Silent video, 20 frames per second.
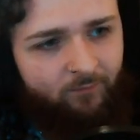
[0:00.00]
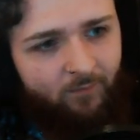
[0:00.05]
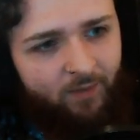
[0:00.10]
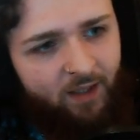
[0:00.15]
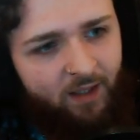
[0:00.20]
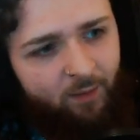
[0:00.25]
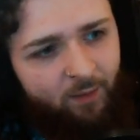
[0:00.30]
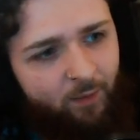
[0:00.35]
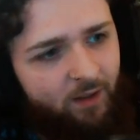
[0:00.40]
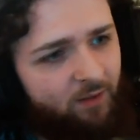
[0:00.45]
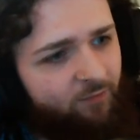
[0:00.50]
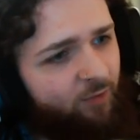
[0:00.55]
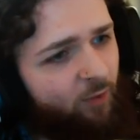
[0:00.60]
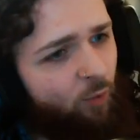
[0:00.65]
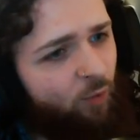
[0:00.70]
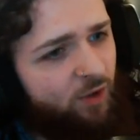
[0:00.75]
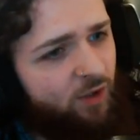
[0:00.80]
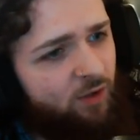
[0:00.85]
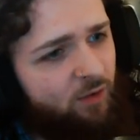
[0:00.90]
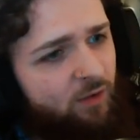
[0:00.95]
Anyway, for
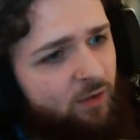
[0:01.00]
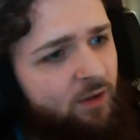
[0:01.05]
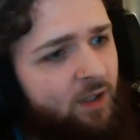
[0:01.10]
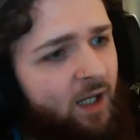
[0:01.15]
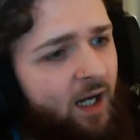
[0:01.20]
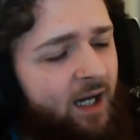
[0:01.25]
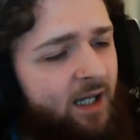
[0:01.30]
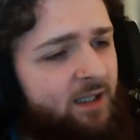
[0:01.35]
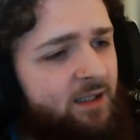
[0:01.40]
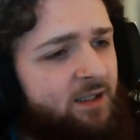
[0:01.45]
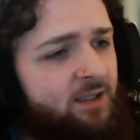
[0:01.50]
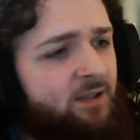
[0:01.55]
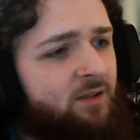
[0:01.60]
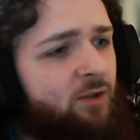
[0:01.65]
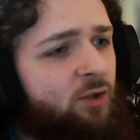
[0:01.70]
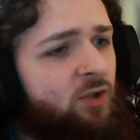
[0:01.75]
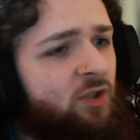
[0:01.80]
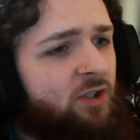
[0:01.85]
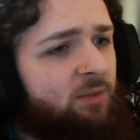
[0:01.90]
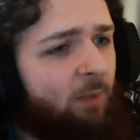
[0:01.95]
all you guys,
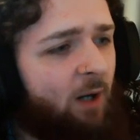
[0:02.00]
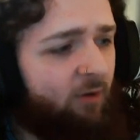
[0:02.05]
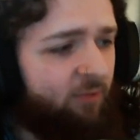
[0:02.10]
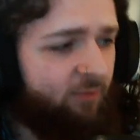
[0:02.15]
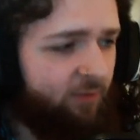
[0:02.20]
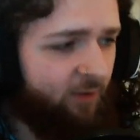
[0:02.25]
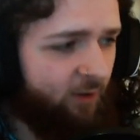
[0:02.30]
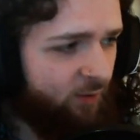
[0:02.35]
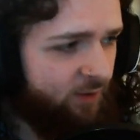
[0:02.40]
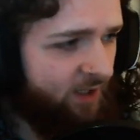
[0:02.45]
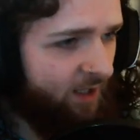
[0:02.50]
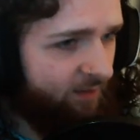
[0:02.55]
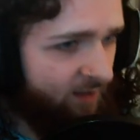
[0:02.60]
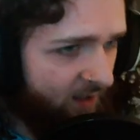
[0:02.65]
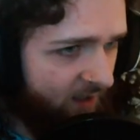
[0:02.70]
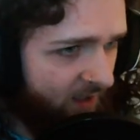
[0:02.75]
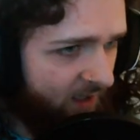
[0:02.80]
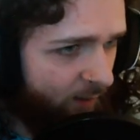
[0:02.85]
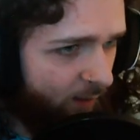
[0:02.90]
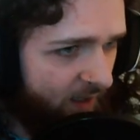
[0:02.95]
you smart fellows out
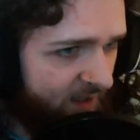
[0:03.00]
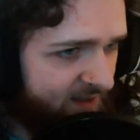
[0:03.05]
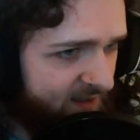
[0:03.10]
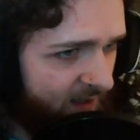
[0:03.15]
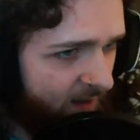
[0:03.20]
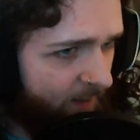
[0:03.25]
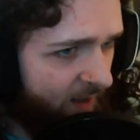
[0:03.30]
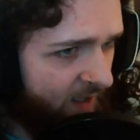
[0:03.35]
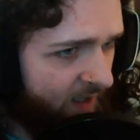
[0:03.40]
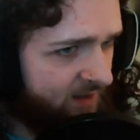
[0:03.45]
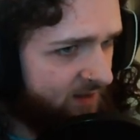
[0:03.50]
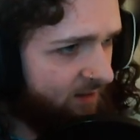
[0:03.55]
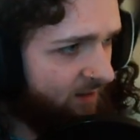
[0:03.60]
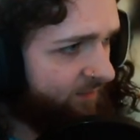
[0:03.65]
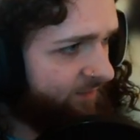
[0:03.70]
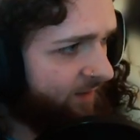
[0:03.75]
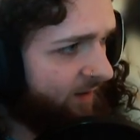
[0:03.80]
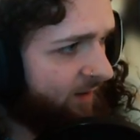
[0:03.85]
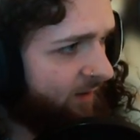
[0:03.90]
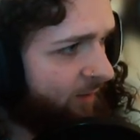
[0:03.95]
there that were accidentally buying
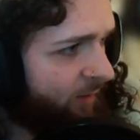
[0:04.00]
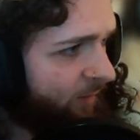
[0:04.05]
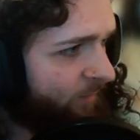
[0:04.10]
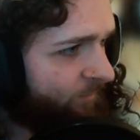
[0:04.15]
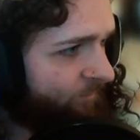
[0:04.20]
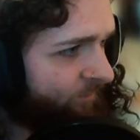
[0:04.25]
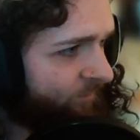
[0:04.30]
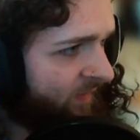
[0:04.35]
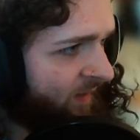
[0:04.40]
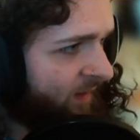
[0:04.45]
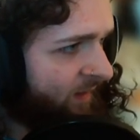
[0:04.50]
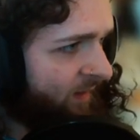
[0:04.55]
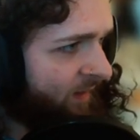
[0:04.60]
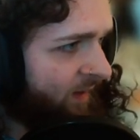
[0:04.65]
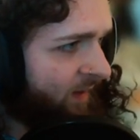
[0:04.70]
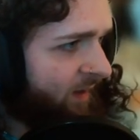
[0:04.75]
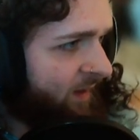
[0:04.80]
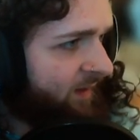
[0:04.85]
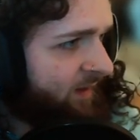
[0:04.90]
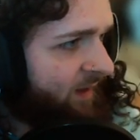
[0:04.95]
stuff, there you go.
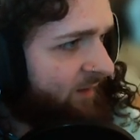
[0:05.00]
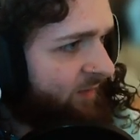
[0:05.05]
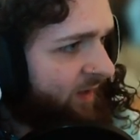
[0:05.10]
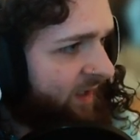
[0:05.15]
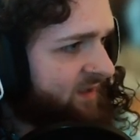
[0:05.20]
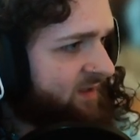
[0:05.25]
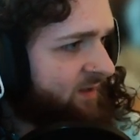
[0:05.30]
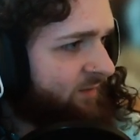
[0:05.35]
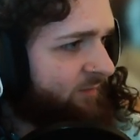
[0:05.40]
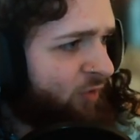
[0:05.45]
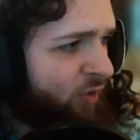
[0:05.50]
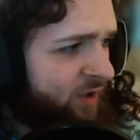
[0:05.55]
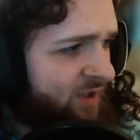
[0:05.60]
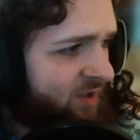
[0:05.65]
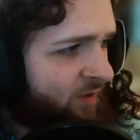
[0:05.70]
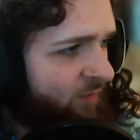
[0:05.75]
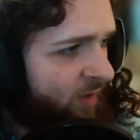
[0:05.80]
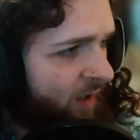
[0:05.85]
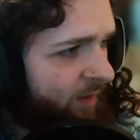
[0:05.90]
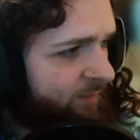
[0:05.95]
They've added some
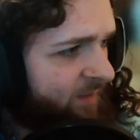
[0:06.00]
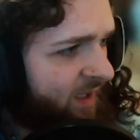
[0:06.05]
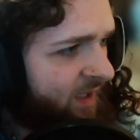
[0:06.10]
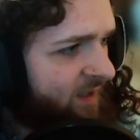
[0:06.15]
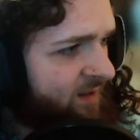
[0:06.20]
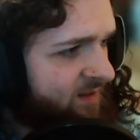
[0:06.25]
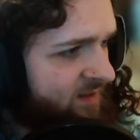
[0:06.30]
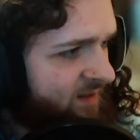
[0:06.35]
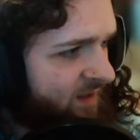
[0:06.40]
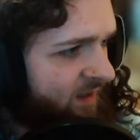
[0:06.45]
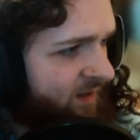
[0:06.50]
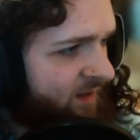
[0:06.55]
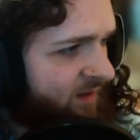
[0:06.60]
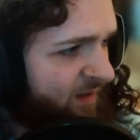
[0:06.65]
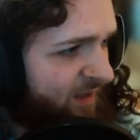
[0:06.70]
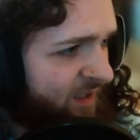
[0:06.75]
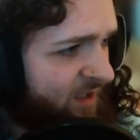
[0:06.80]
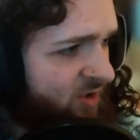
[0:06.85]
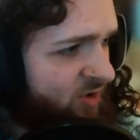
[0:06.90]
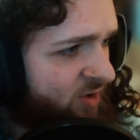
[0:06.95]
voiceover updates.
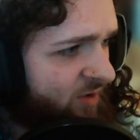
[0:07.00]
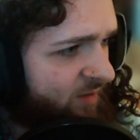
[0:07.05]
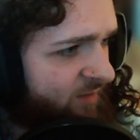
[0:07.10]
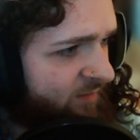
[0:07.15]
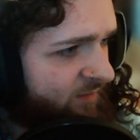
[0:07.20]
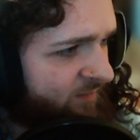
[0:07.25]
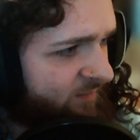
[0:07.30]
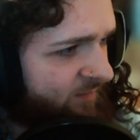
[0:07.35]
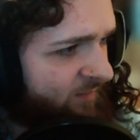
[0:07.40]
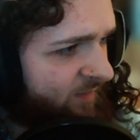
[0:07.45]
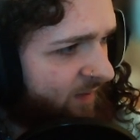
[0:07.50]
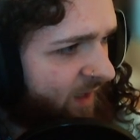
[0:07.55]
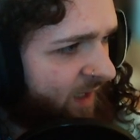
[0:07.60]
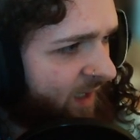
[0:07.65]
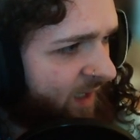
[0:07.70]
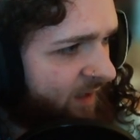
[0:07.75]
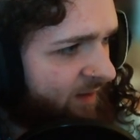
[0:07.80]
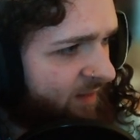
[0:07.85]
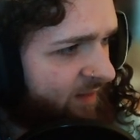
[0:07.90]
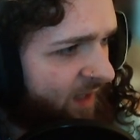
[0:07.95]
Indonesian
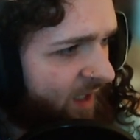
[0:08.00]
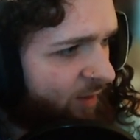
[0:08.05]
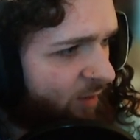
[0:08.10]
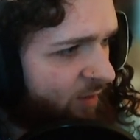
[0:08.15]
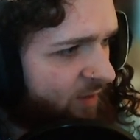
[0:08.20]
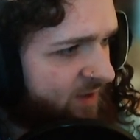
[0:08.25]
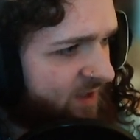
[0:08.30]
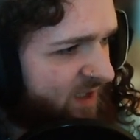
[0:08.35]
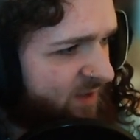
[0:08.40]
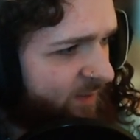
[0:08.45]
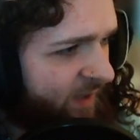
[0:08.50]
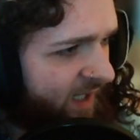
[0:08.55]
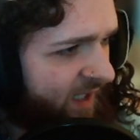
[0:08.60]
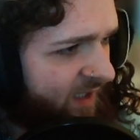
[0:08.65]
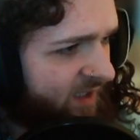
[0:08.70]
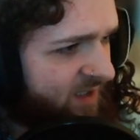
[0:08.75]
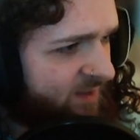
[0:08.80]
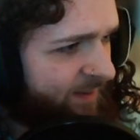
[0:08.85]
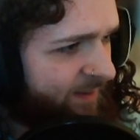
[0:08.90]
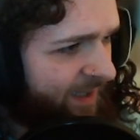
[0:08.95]
and Thanos has been
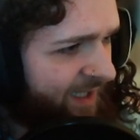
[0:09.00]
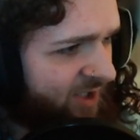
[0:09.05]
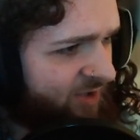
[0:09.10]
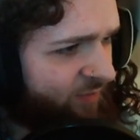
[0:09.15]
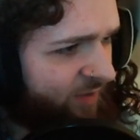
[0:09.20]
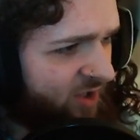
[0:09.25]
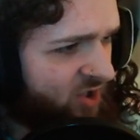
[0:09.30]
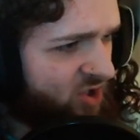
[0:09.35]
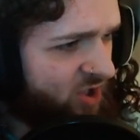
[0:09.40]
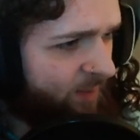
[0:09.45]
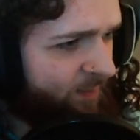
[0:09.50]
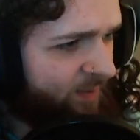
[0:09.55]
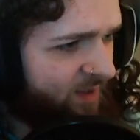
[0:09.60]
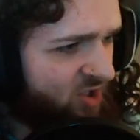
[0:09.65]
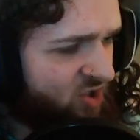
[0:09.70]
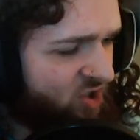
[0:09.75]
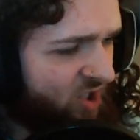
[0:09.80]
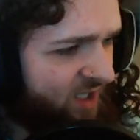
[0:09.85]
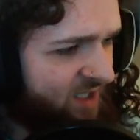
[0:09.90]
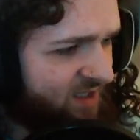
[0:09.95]
added Spanish, French,
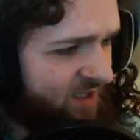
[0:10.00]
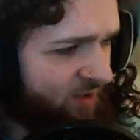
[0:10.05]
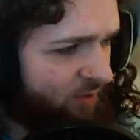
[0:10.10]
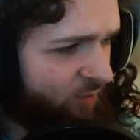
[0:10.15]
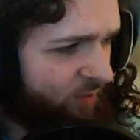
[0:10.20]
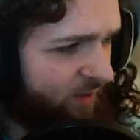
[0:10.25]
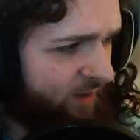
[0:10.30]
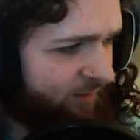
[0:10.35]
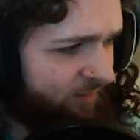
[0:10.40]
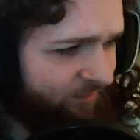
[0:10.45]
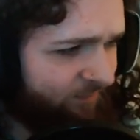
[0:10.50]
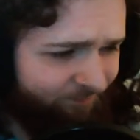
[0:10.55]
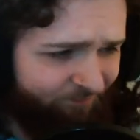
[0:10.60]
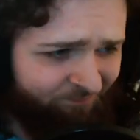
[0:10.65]
Japanese, Chinese, and Korean.